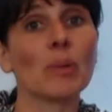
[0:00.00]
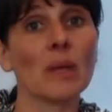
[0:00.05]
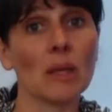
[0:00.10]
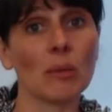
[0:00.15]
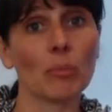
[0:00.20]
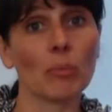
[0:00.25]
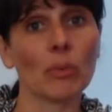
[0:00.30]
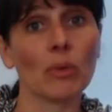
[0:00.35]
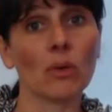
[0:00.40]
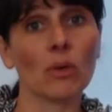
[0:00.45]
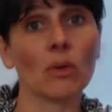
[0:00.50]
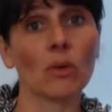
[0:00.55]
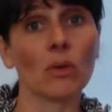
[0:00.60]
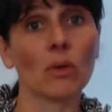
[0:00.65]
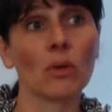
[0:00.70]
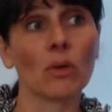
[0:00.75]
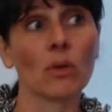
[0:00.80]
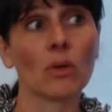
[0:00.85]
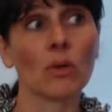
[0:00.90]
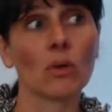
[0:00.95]

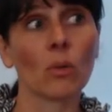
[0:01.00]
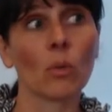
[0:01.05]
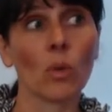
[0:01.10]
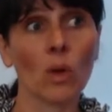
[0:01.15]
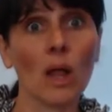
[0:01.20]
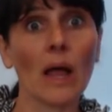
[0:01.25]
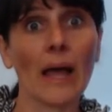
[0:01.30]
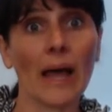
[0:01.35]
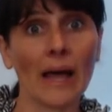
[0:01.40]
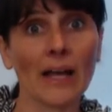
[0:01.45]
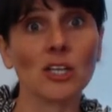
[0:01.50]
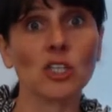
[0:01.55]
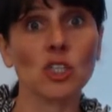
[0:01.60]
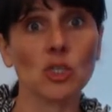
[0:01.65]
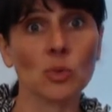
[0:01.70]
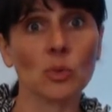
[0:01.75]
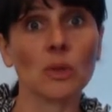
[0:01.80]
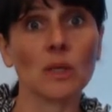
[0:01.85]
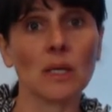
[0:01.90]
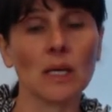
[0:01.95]
people will
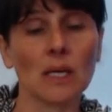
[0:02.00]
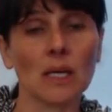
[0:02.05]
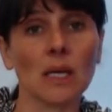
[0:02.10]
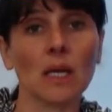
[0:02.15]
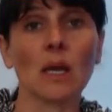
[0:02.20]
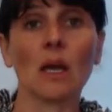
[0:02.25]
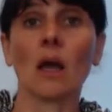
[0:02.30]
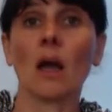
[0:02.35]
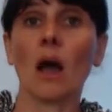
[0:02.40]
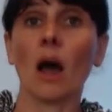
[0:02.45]
actually